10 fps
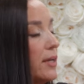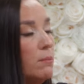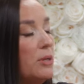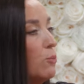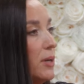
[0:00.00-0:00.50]
can
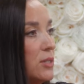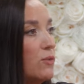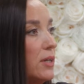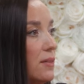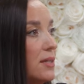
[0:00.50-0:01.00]
be your best
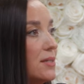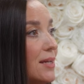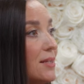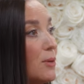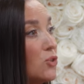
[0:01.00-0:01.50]
friend in this,
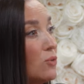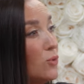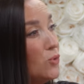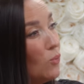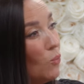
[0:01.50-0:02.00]
and especially if
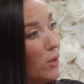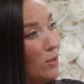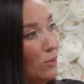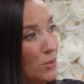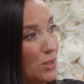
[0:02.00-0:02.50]
you don't want to
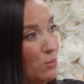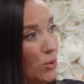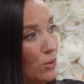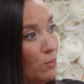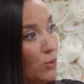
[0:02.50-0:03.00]
go to a
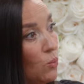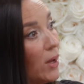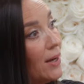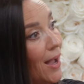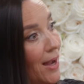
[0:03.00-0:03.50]
support group, you
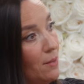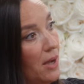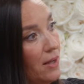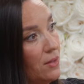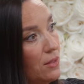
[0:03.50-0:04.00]
want to hide
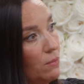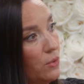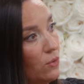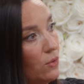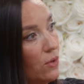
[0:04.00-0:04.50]
behind the
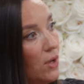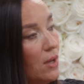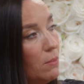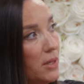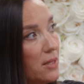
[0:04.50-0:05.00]
computer
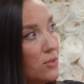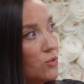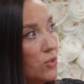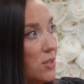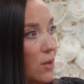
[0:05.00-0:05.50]
mm. because you're
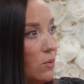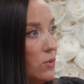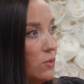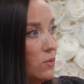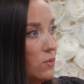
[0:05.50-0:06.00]
just not
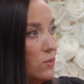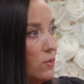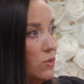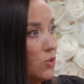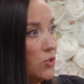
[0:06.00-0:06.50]
you're
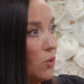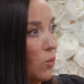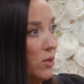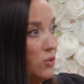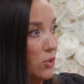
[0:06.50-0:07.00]
you just don't
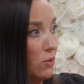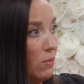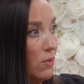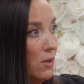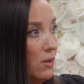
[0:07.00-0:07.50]
want to.
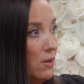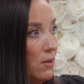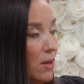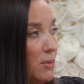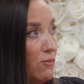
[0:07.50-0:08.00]
Yeah.
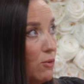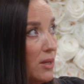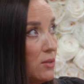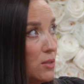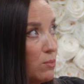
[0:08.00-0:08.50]
I mean, for
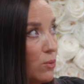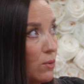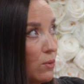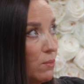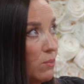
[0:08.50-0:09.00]
me, the support
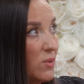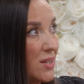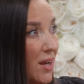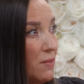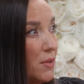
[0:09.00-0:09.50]
group was
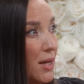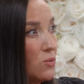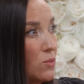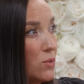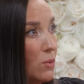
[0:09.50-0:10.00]
kind of a
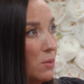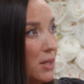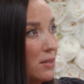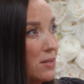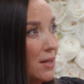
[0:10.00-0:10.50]
last resort
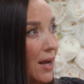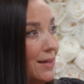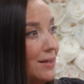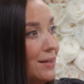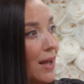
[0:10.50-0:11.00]
because like I
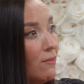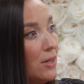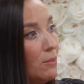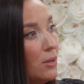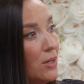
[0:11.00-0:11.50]
didn't have
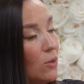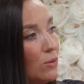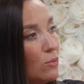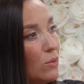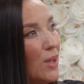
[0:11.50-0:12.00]
anybody going
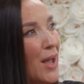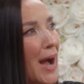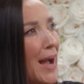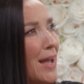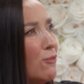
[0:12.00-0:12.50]
through it.
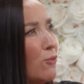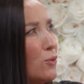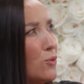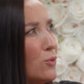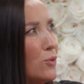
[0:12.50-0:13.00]
I had a friend
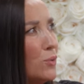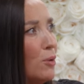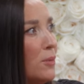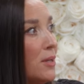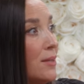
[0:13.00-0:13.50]
or two do
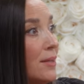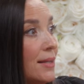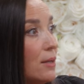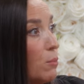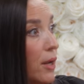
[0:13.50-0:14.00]
Clomid, and then they
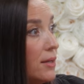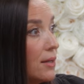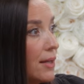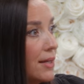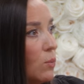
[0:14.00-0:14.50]
get
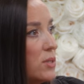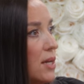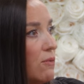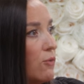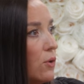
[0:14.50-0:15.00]
pregnant. Like it was mm.
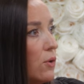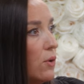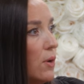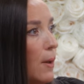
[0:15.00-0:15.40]
never